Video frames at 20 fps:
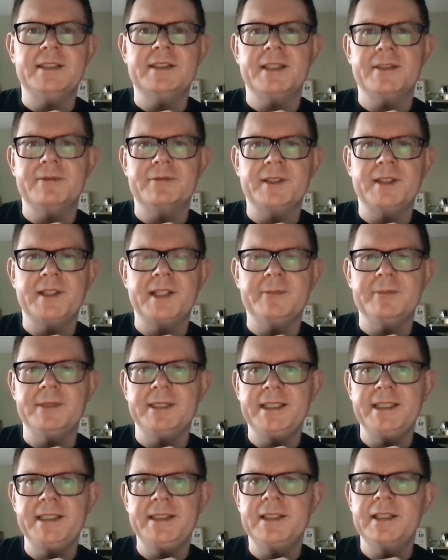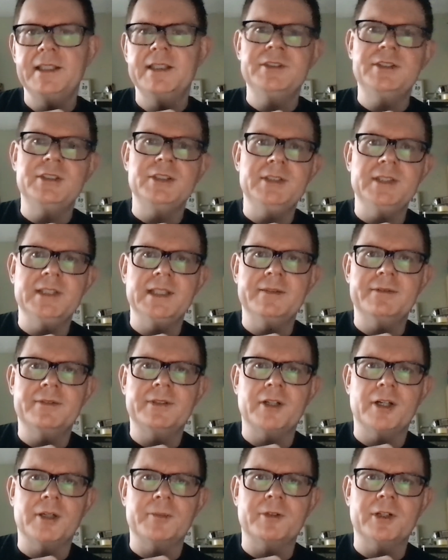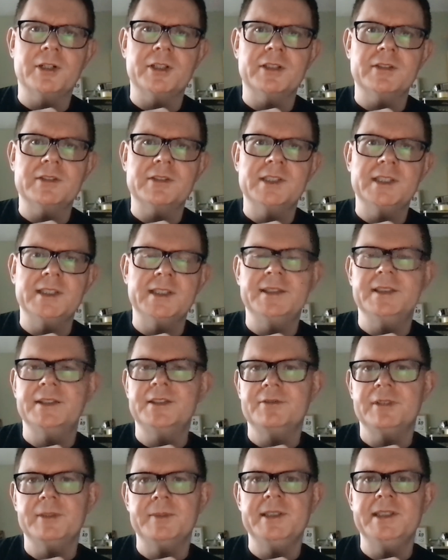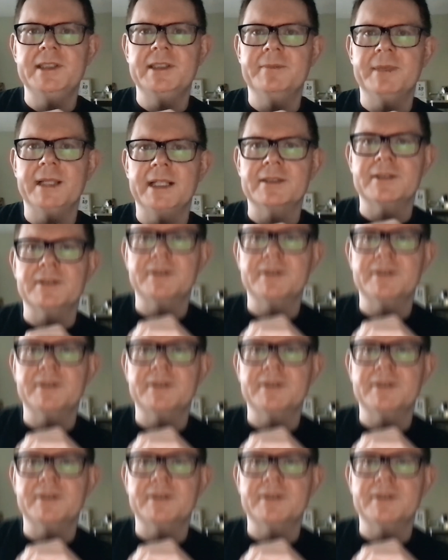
everything we need to deliver our products in a distributed manner.